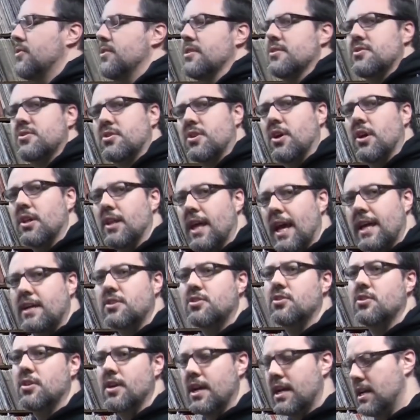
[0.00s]
this
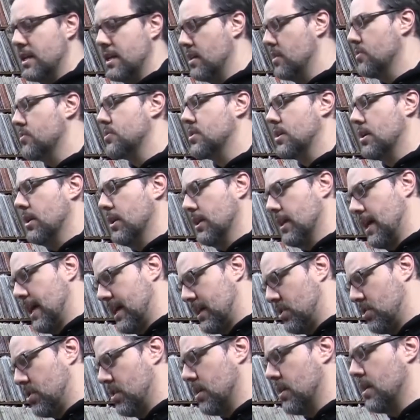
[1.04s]
collector and his
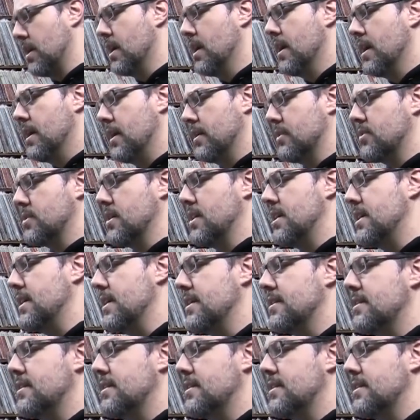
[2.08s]
collection is that he